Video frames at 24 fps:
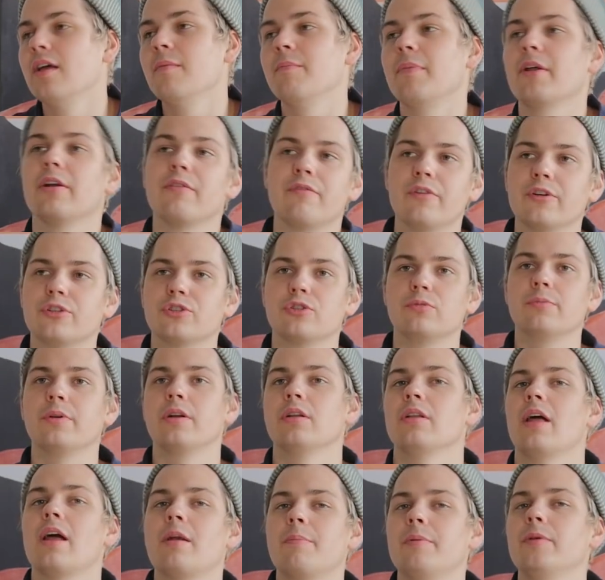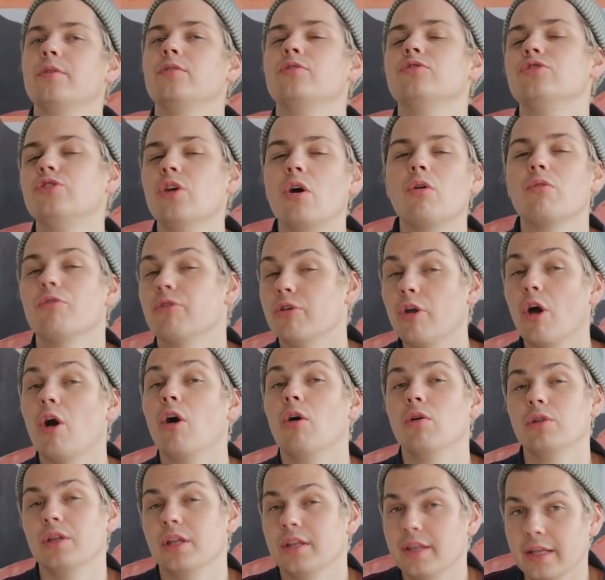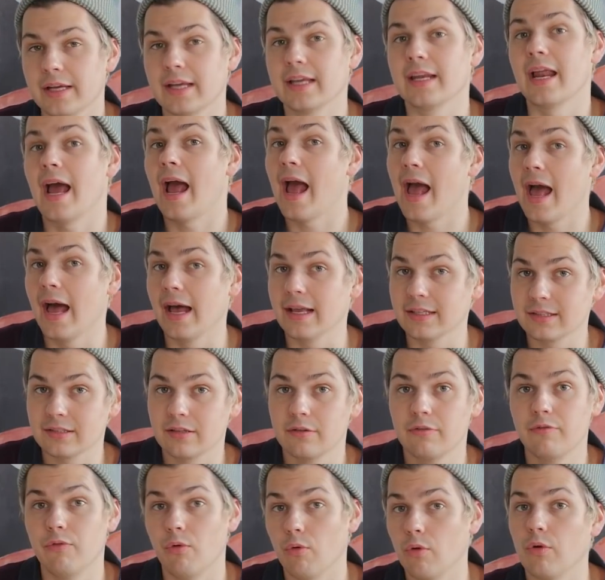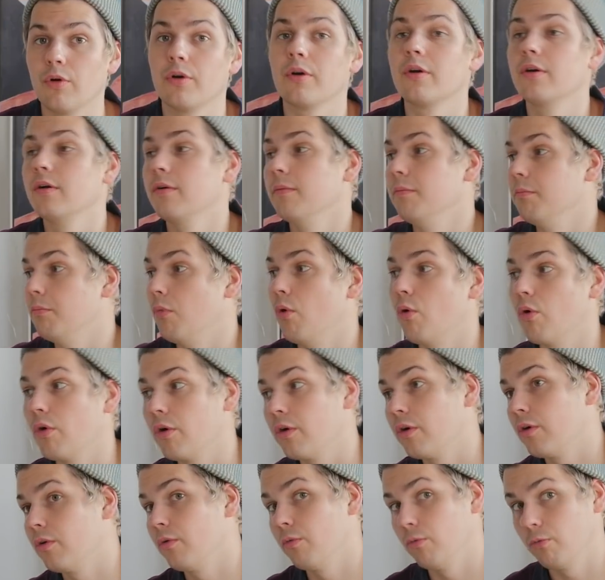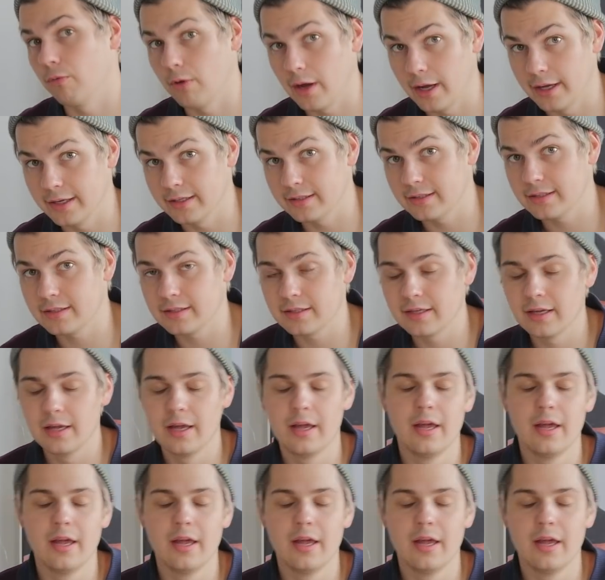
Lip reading: beneficial, but a lot of people don't know that they can ask for more rice.